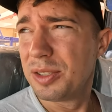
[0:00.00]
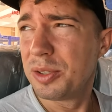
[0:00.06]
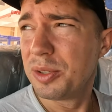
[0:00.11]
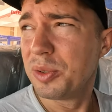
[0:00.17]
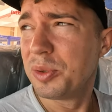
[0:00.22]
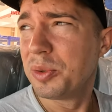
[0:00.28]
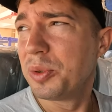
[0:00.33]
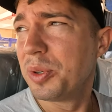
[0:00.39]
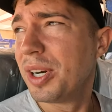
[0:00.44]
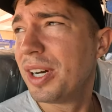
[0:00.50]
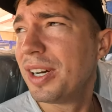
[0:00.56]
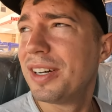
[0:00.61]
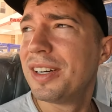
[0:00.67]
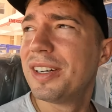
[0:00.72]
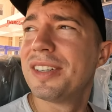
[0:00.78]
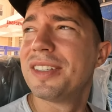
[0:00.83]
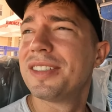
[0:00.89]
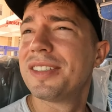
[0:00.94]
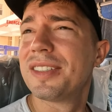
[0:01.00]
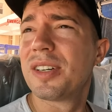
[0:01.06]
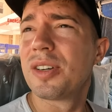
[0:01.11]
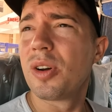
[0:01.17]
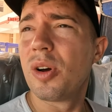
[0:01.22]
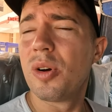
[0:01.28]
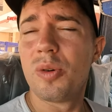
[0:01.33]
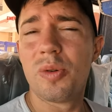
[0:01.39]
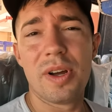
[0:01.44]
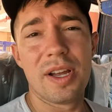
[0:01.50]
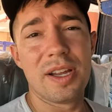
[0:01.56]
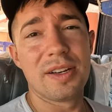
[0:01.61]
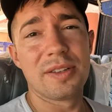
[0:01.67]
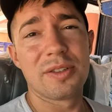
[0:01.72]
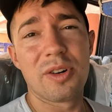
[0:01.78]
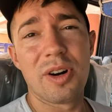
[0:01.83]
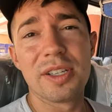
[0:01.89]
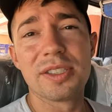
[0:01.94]
to uh, go
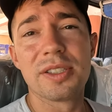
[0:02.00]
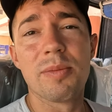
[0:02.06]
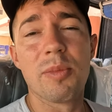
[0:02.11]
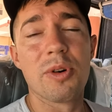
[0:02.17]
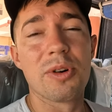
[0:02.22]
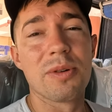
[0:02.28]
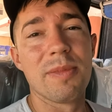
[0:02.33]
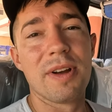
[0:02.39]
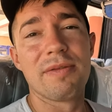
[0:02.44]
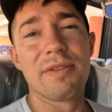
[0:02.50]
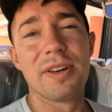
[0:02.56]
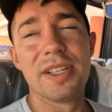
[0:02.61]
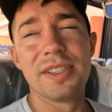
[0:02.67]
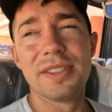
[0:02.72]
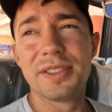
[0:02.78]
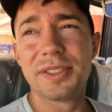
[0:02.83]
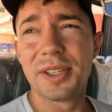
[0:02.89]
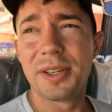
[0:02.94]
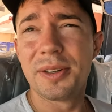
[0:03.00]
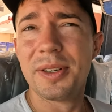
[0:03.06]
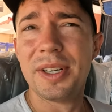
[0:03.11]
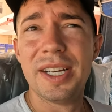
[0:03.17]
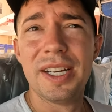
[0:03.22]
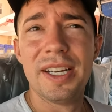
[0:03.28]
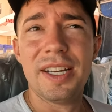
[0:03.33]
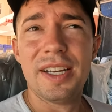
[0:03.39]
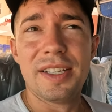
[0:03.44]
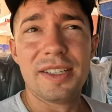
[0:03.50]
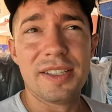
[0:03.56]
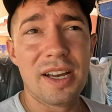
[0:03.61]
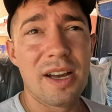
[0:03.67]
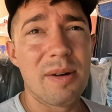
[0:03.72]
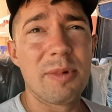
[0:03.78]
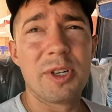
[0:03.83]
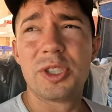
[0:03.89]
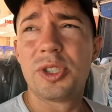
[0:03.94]
and cross the border, my friends. So
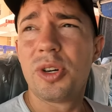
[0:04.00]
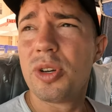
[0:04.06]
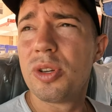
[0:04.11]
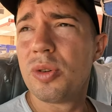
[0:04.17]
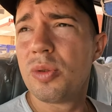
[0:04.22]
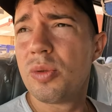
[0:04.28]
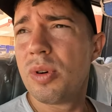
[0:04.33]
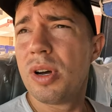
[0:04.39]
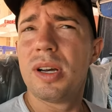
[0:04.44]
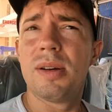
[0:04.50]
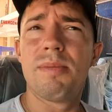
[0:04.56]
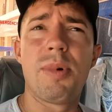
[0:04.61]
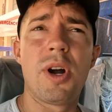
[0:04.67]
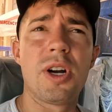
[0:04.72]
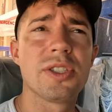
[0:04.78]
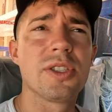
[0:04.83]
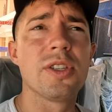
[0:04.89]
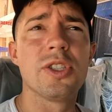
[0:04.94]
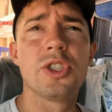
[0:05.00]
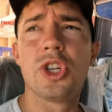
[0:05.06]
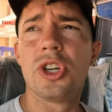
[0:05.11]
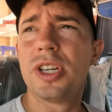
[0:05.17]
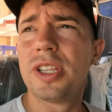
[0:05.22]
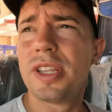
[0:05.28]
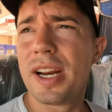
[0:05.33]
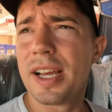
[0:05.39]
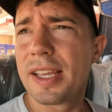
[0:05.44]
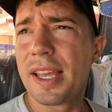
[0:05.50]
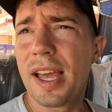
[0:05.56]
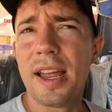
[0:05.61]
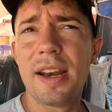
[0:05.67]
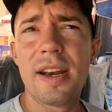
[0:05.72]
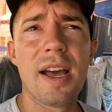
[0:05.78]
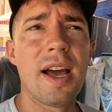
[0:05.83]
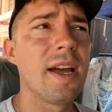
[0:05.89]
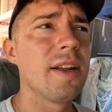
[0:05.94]
yeah, I'm gonna show you uh, parts of the journey that I
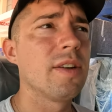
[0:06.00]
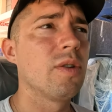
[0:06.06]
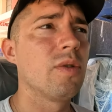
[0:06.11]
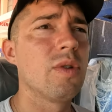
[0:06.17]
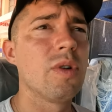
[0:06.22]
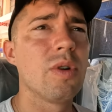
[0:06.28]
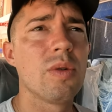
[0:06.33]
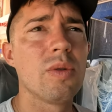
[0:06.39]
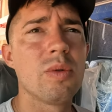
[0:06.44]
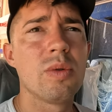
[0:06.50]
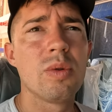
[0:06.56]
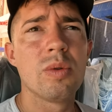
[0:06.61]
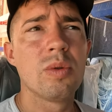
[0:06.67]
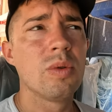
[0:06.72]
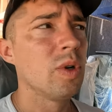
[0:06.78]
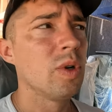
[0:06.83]
can. I don't know,